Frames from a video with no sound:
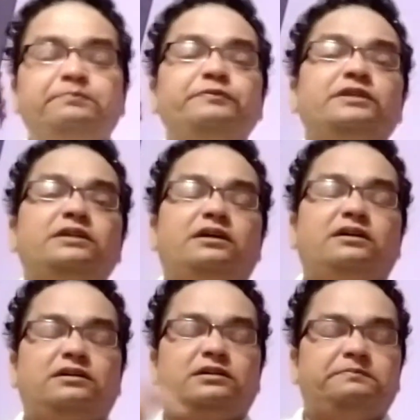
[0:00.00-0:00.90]
response
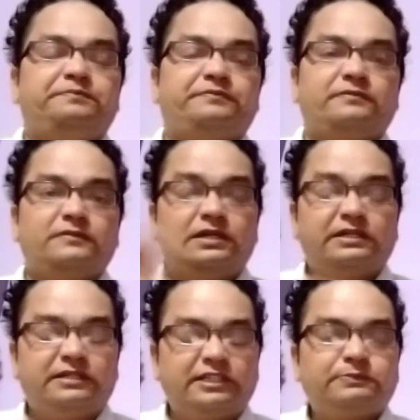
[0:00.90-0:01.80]
regulator.
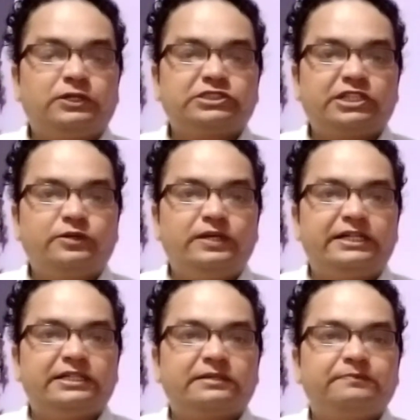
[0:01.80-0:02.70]
The
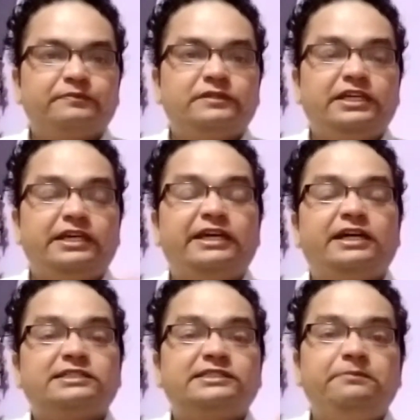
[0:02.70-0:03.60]
ARCB acts as
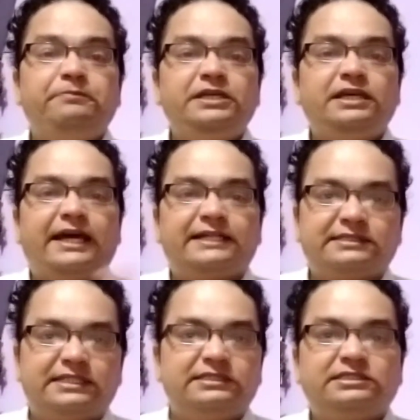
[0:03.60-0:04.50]
histidine kinase and
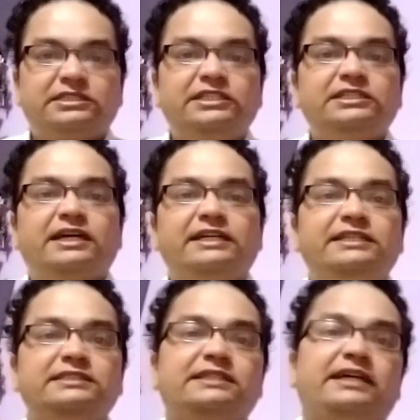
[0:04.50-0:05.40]
ARCA acts
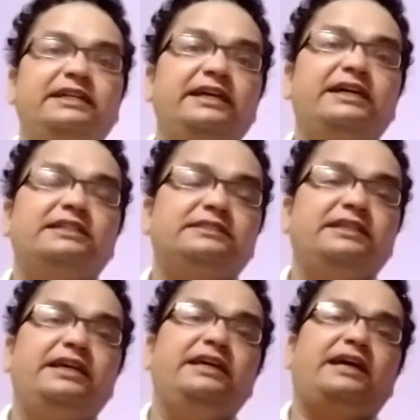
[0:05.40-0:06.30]
as the
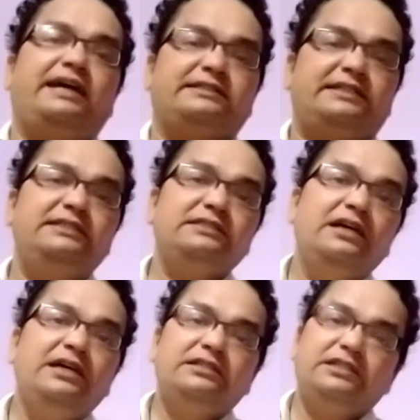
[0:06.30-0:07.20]
response
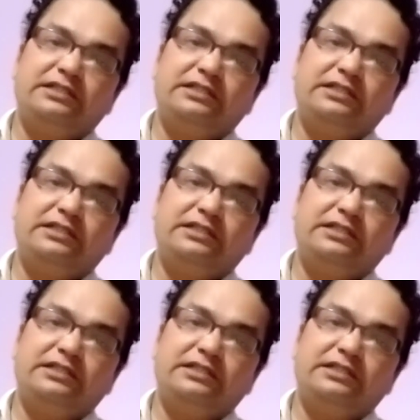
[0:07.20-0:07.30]
regulator.